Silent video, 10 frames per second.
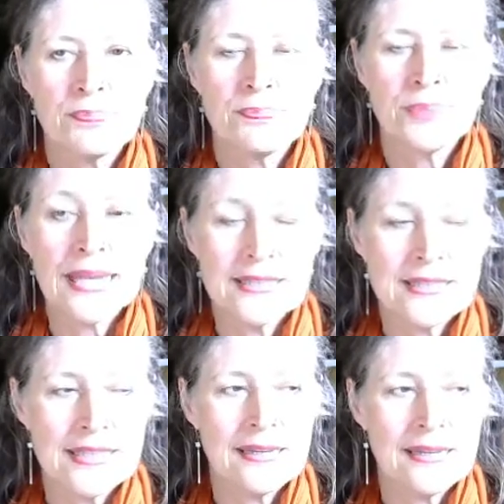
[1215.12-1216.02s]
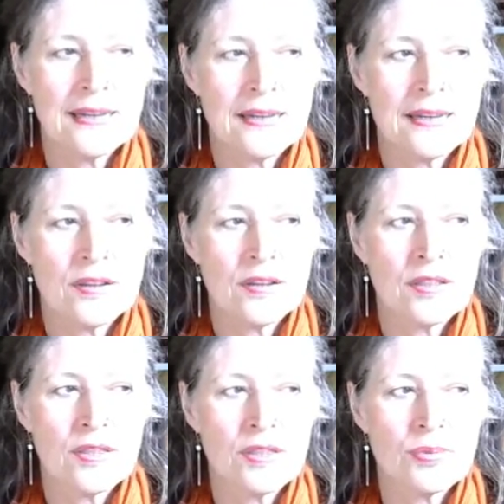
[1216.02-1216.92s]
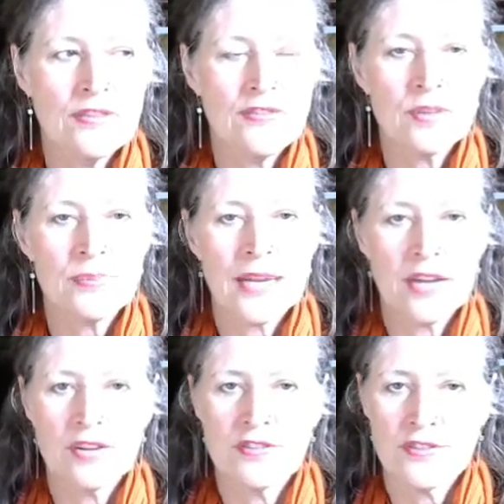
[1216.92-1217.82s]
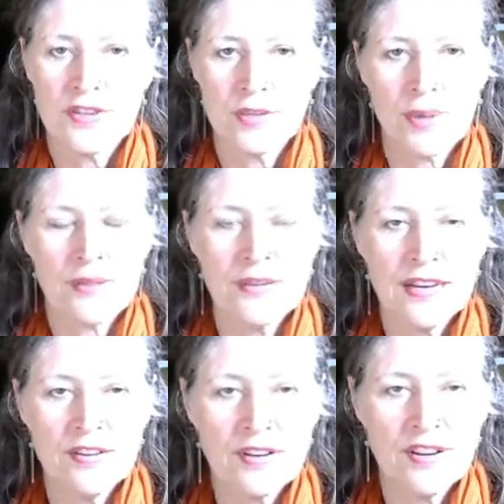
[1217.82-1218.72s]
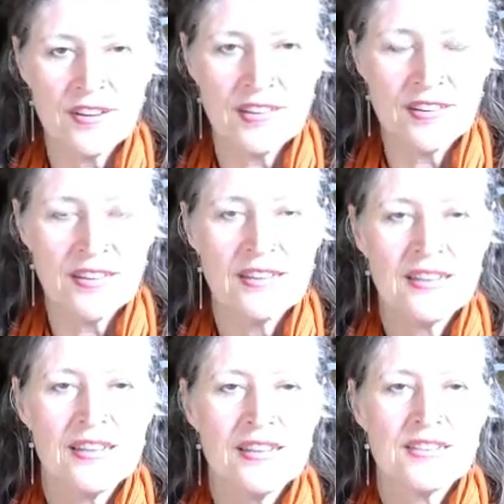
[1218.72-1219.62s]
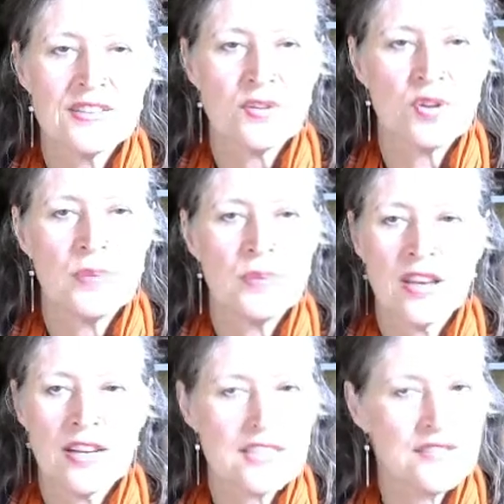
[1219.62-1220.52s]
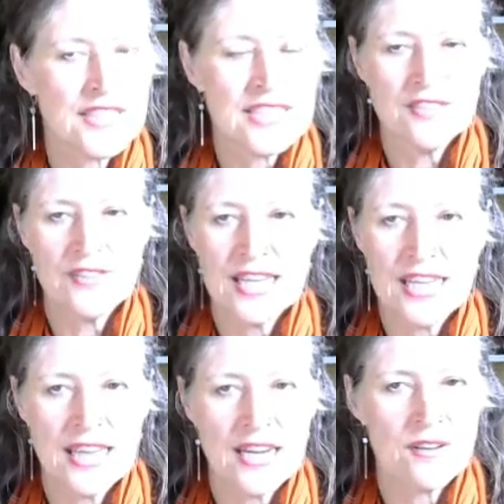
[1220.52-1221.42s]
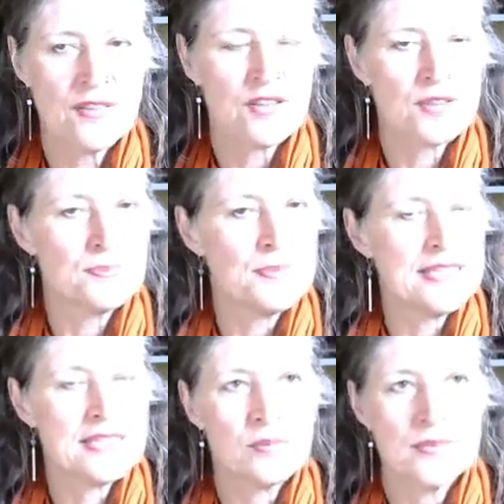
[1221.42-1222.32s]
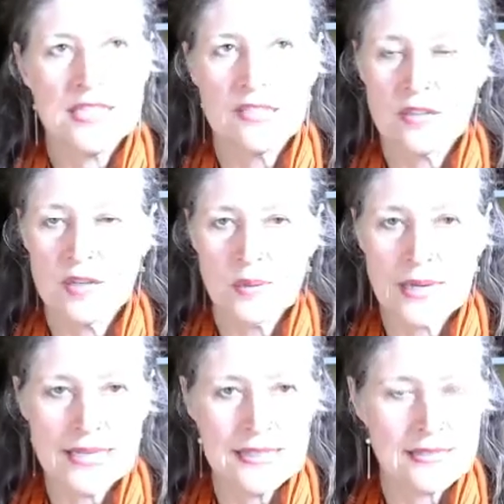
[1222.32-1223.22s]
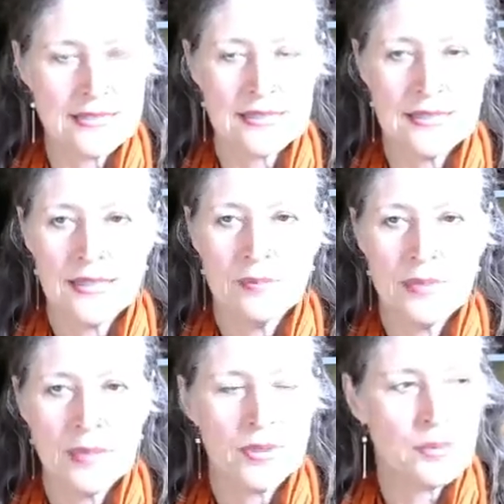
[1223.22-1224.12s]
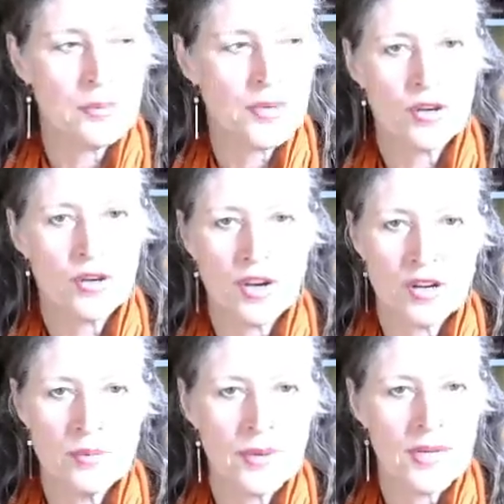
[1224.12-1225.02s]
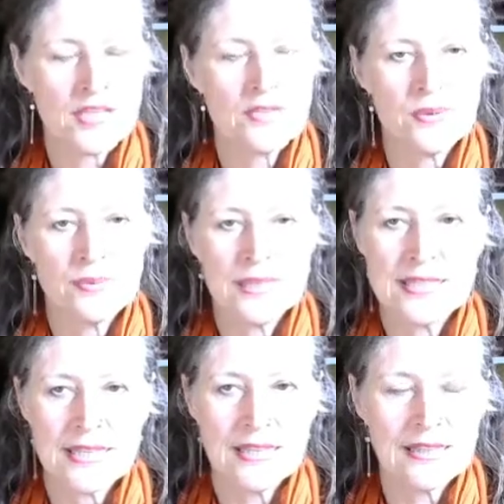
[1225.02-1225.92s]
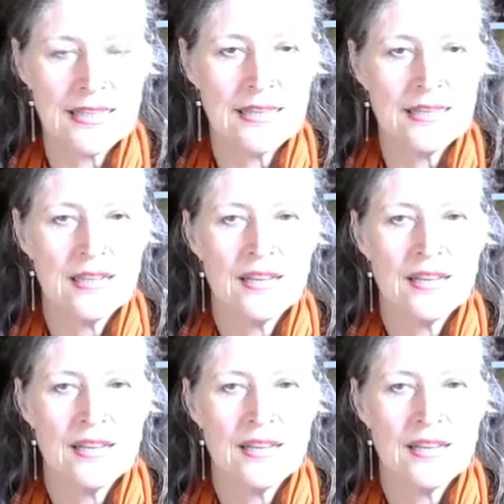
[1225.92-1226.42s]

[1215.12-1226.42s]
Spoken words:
planting a 3-foot by 100-foot pollinator garden. So there'll be lots of activity there. There'll be some zero waste. People can bring their garden pots for recycling.